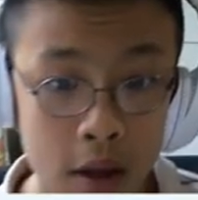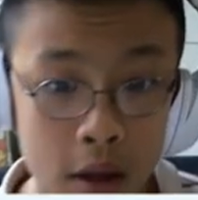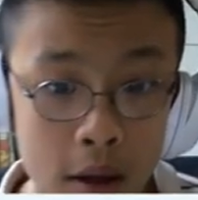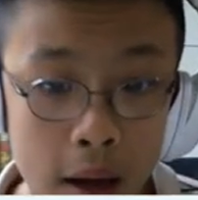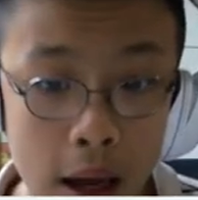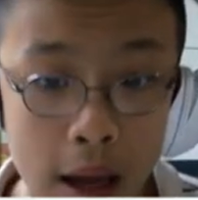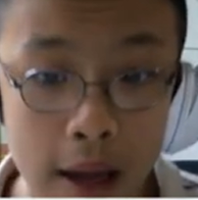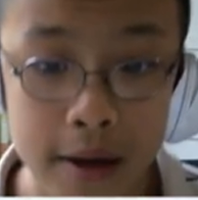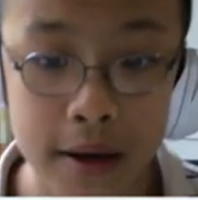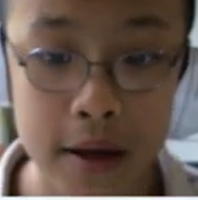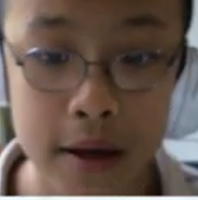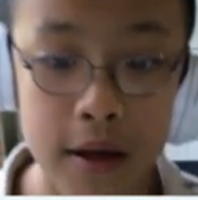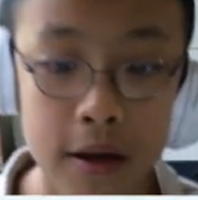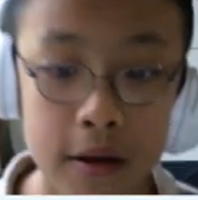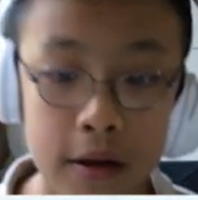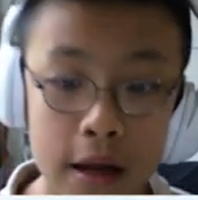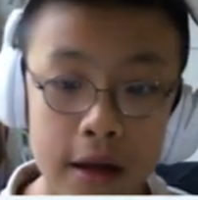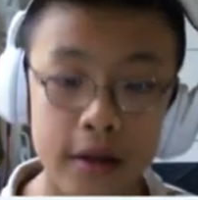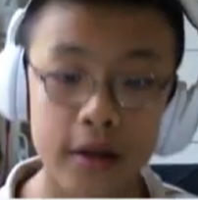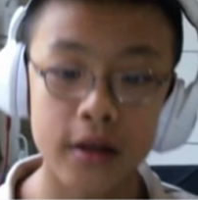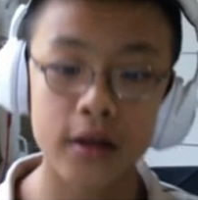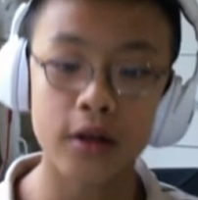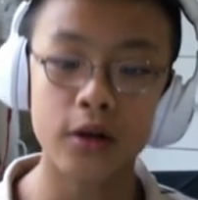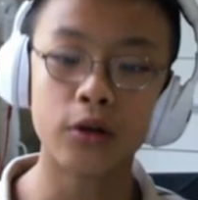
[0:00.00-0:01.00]
and then
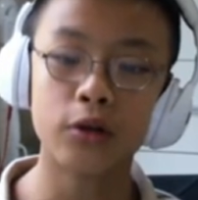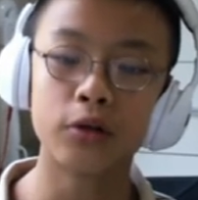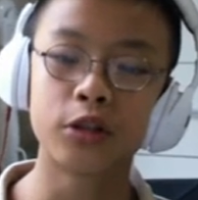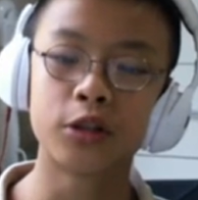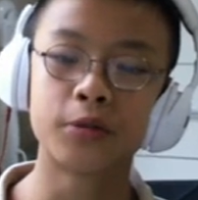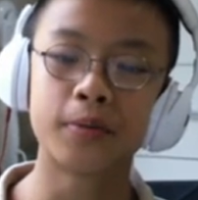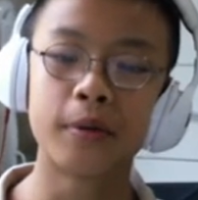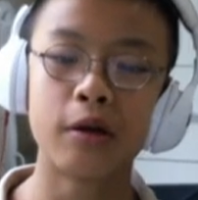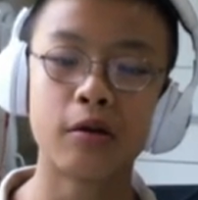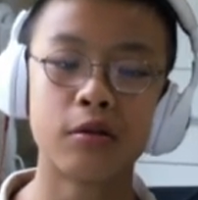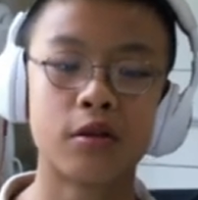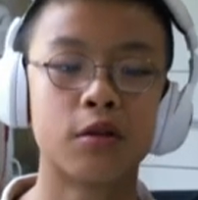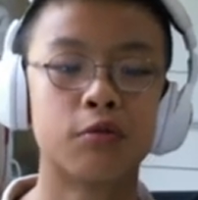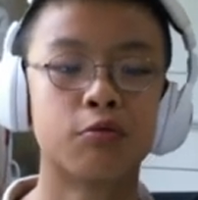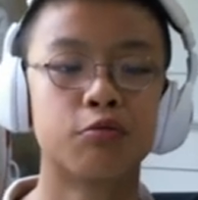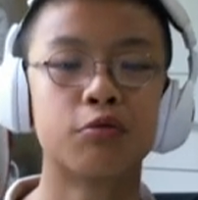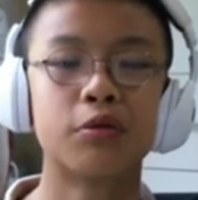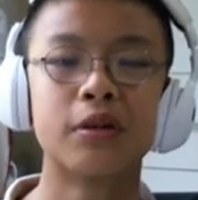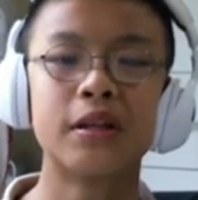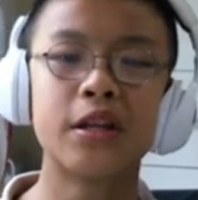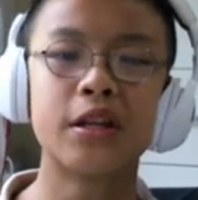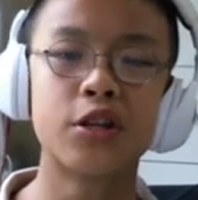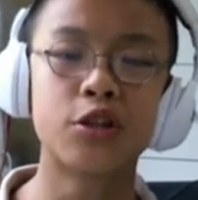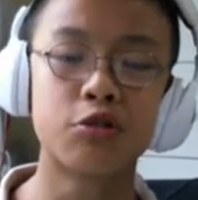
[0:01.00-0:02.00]
the whole experience is
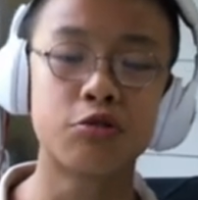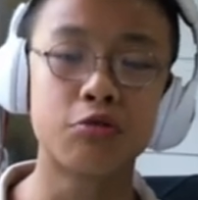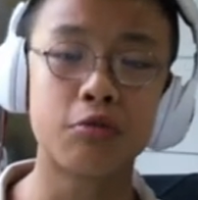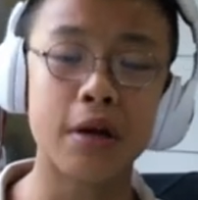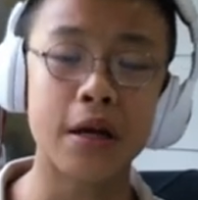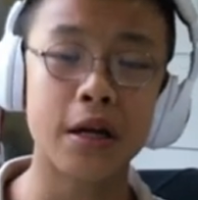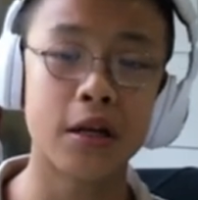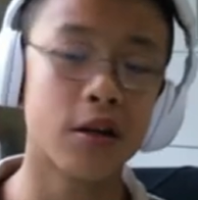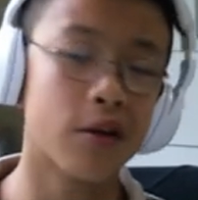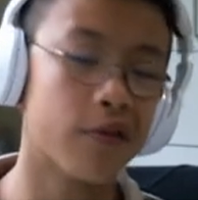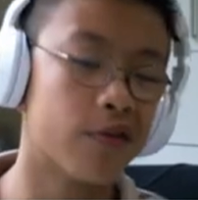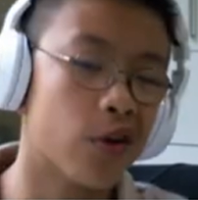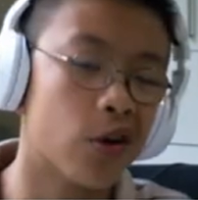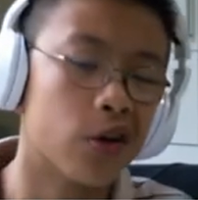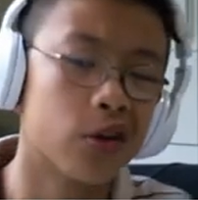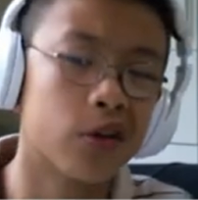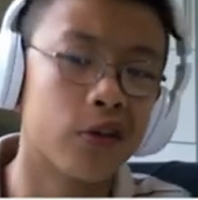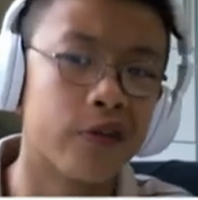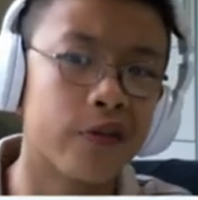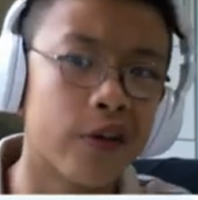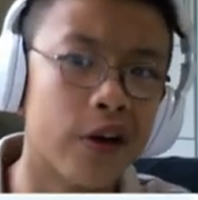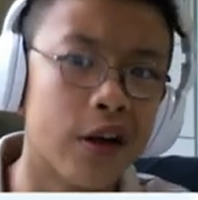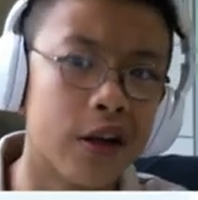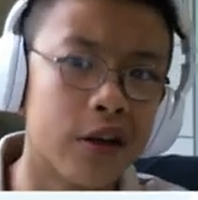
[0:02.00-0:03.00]
really drained of all the
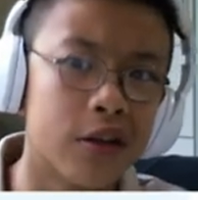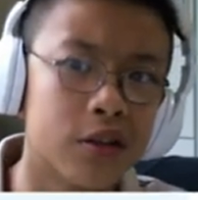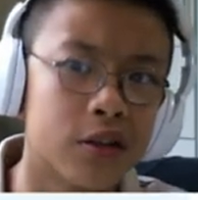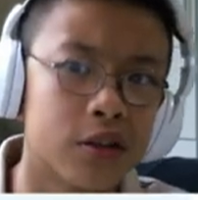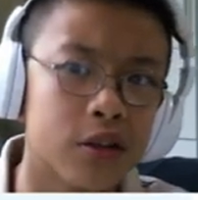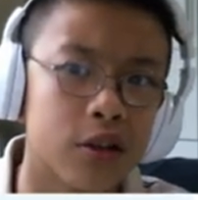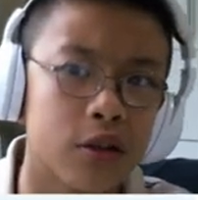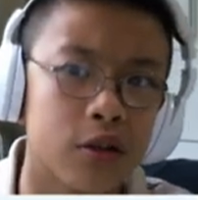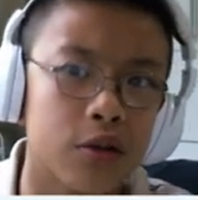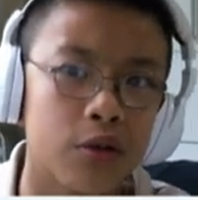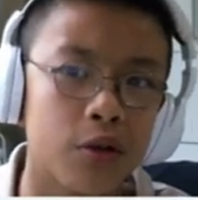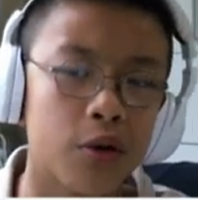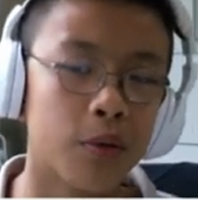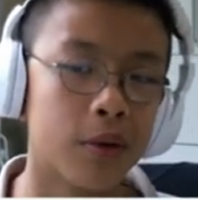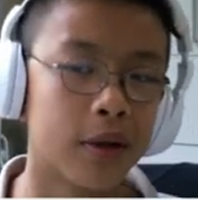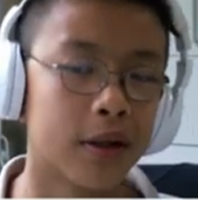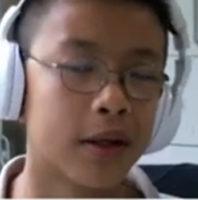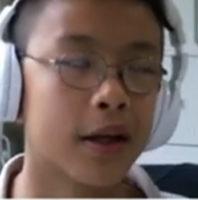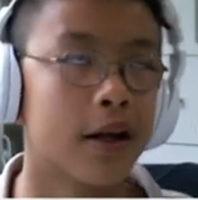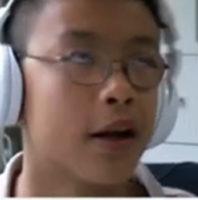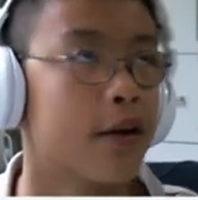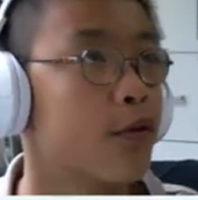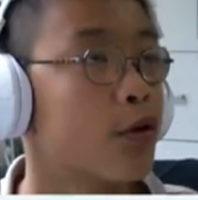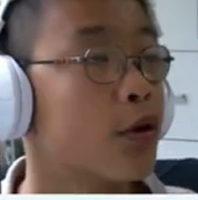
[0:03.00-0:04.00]
fun. So no one
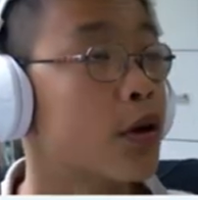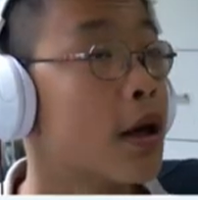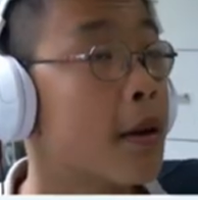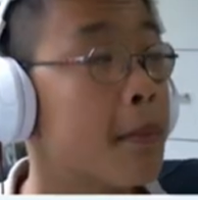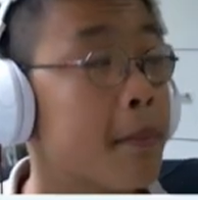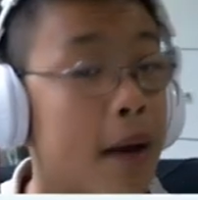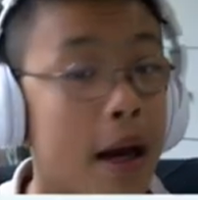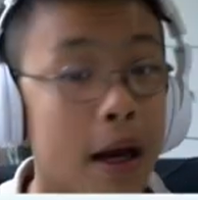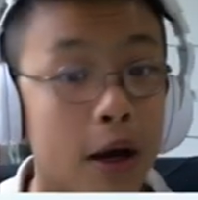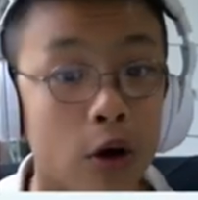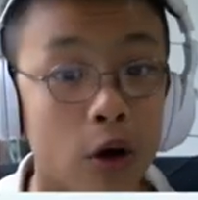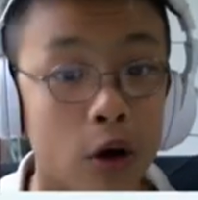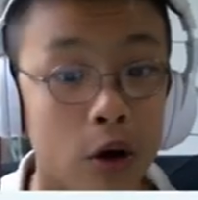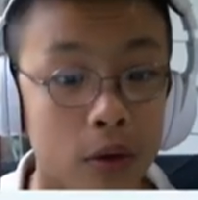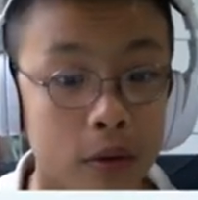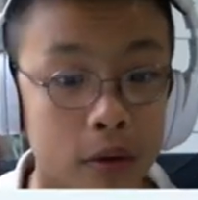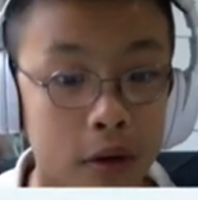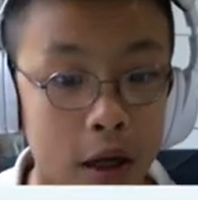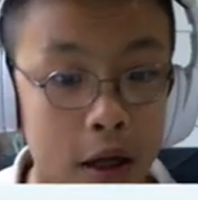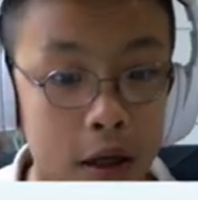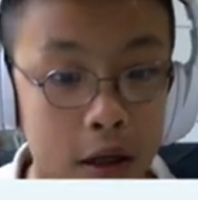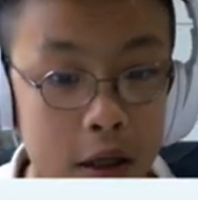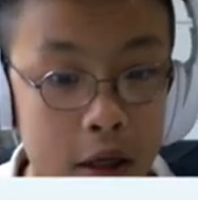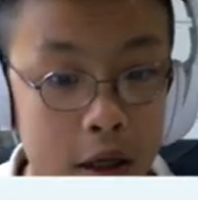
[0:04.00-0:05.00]
can ever get back on
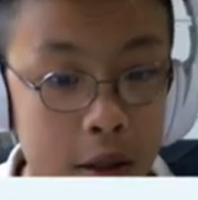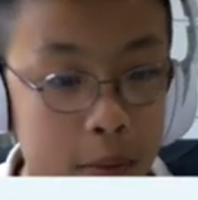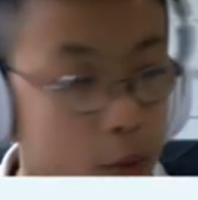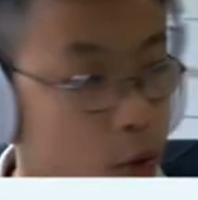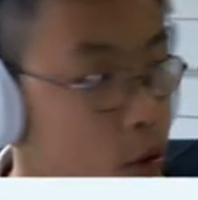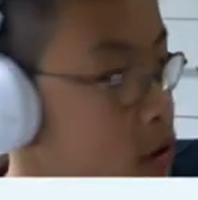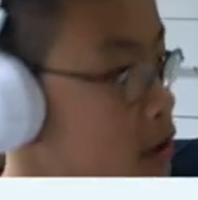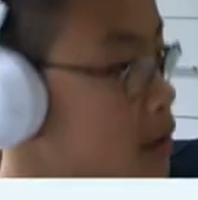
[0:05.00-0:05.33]
that leaderboard.